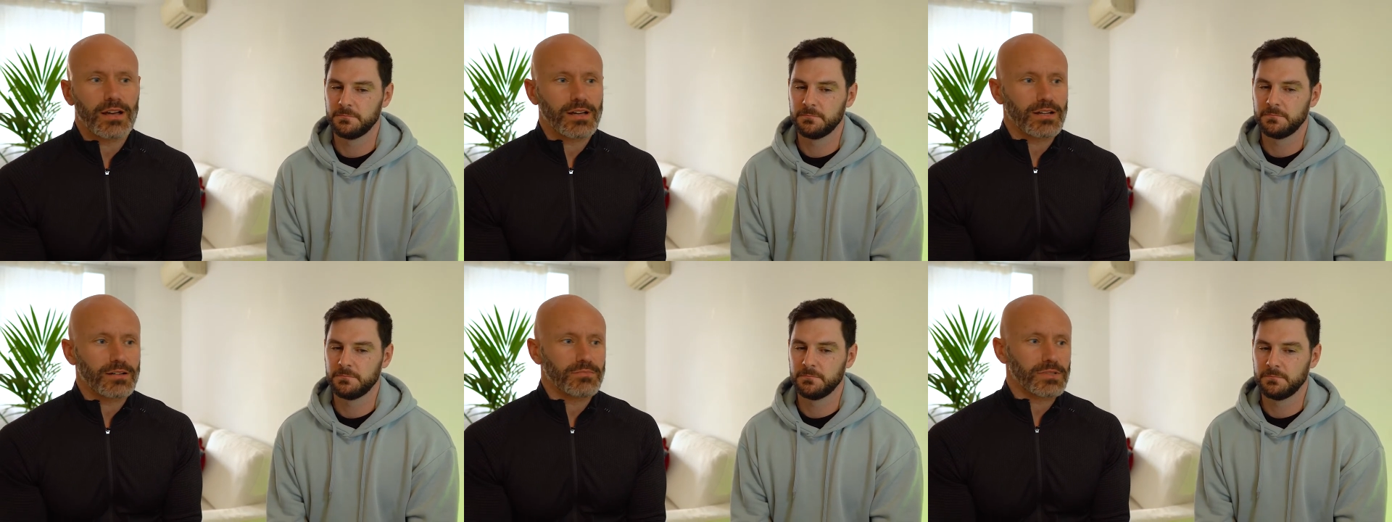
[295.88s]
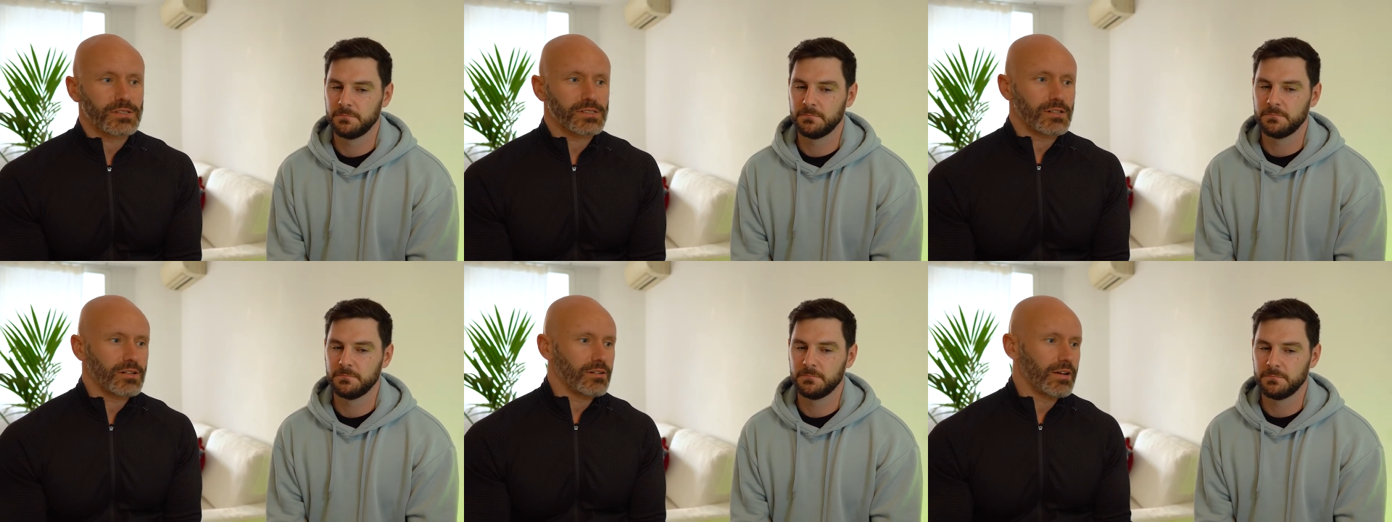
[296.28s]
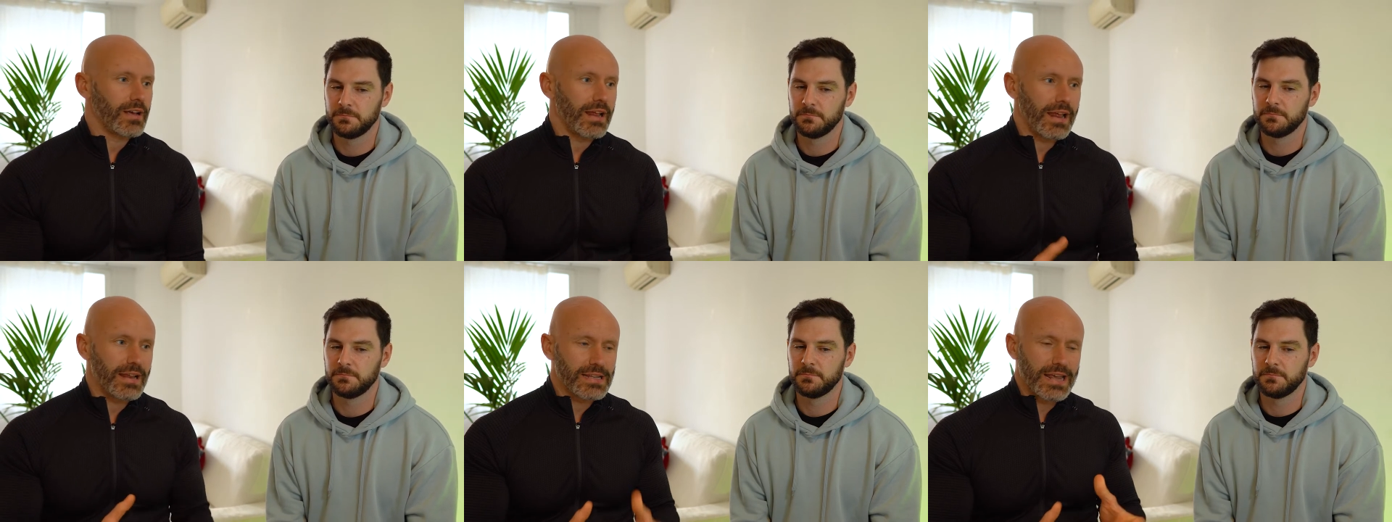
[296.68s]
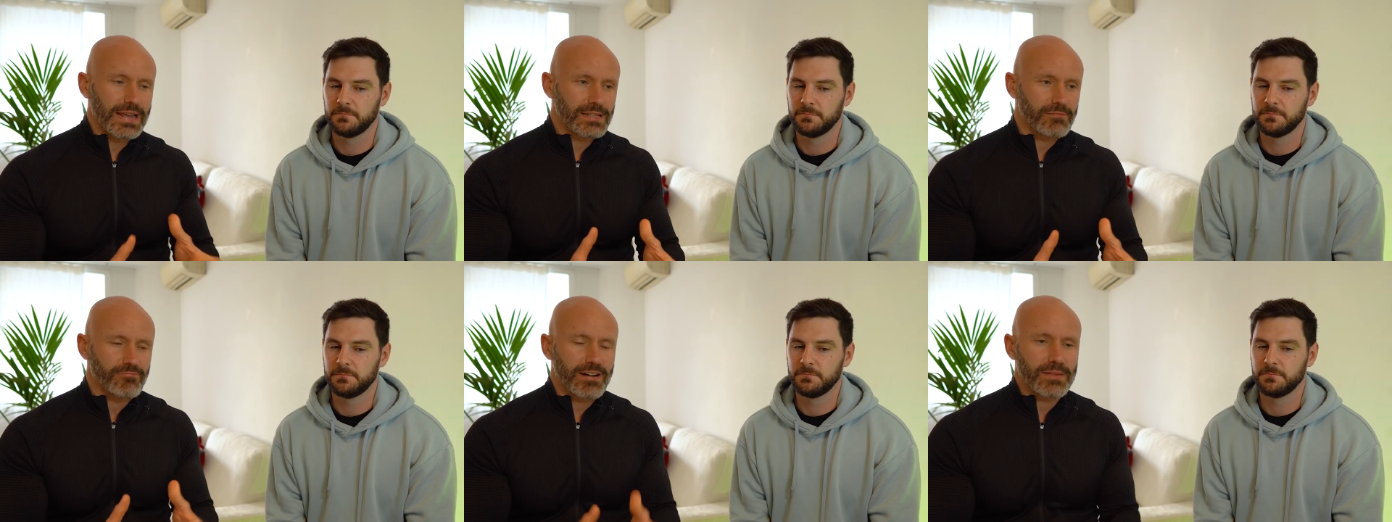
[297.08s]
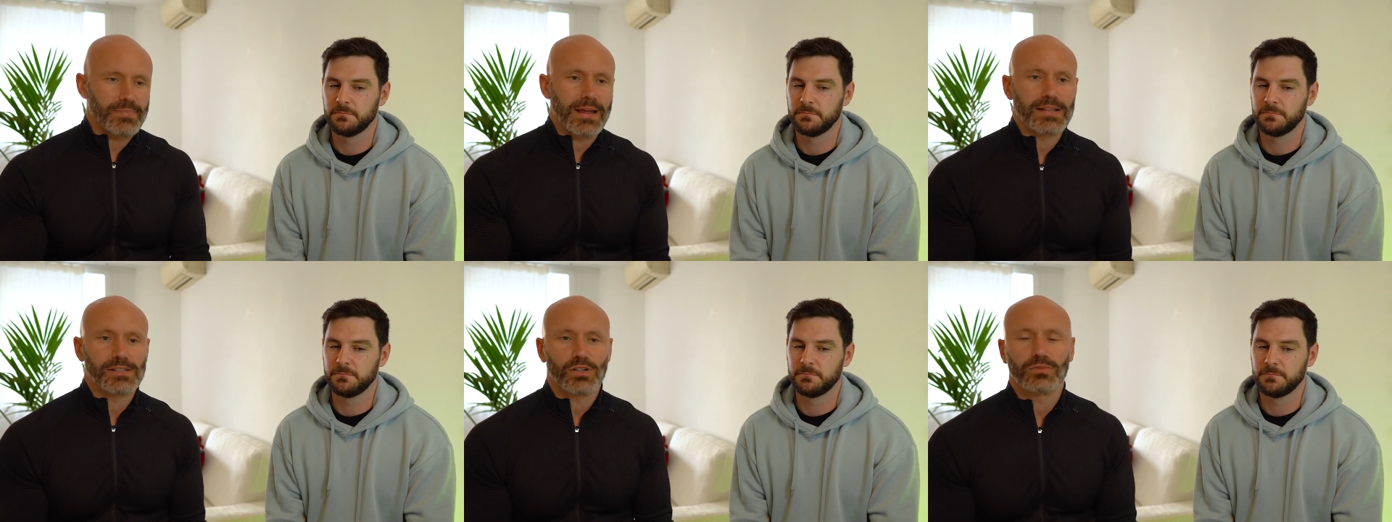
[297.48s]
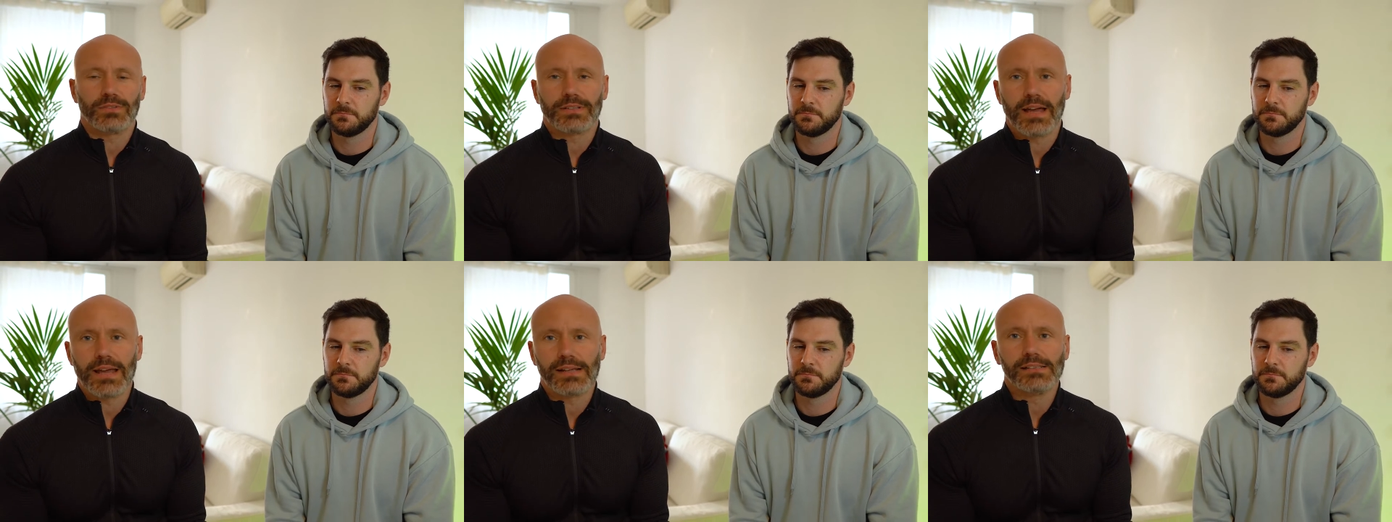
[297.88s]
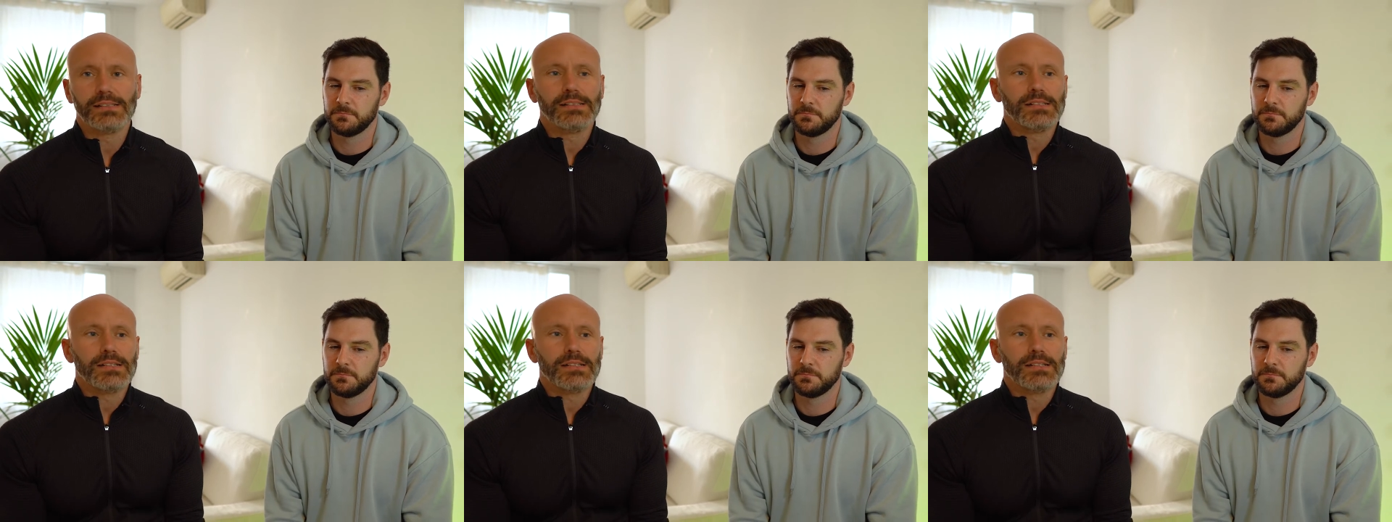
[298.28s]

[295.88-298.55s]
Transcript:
Speaker 1: Um, so it, it, really depends on the day.